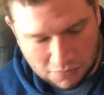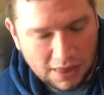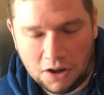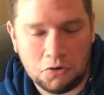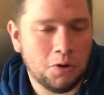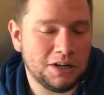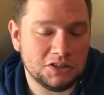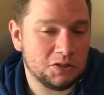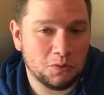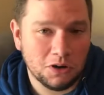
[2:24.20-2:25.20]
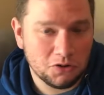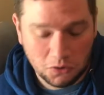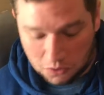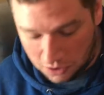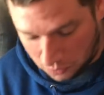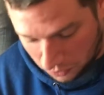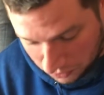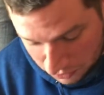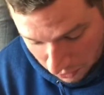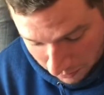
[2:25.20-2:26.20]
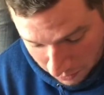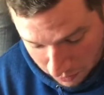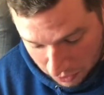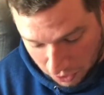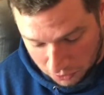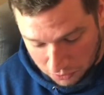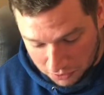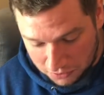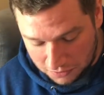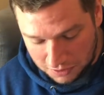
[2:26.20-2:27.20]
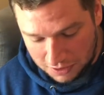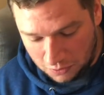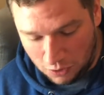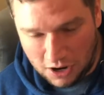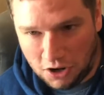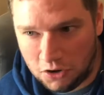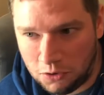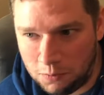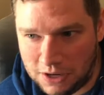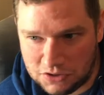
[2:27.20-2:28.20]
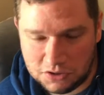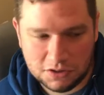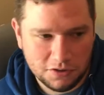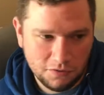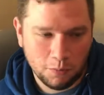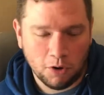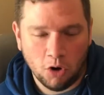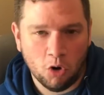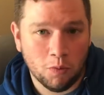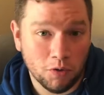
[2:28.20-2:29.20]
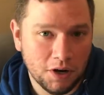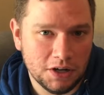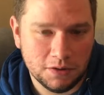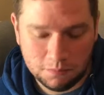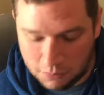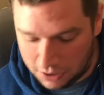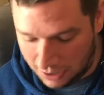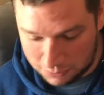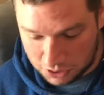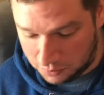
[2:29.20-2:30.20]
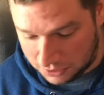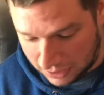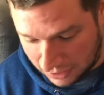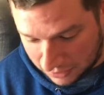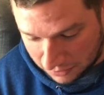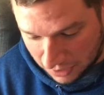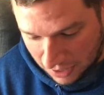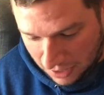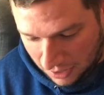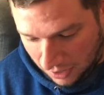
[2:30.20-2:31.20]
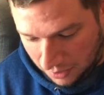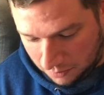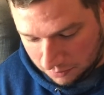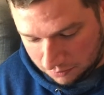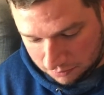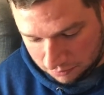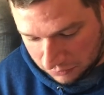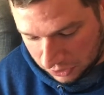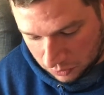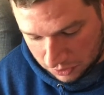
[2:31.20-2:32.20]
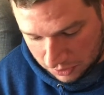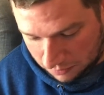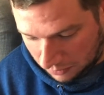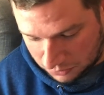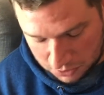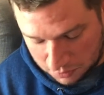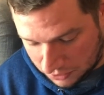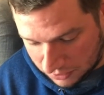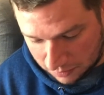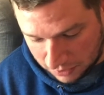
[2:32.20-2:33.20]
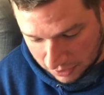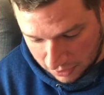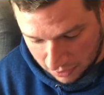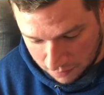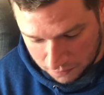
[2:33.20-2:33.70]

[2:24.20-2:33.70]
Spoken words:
I don't know actually what our total net worth is, so I'm gonna put 100. We're at 100 basically from our home already, but I'm just gonna put that in. Liquid, I'm just gonna put the same thing.